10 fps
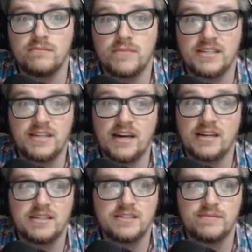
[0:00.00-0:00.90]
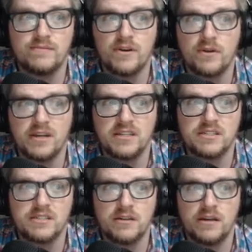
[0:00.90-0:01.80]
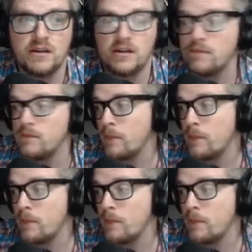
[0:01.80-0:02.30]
but yeah it's very nice uh,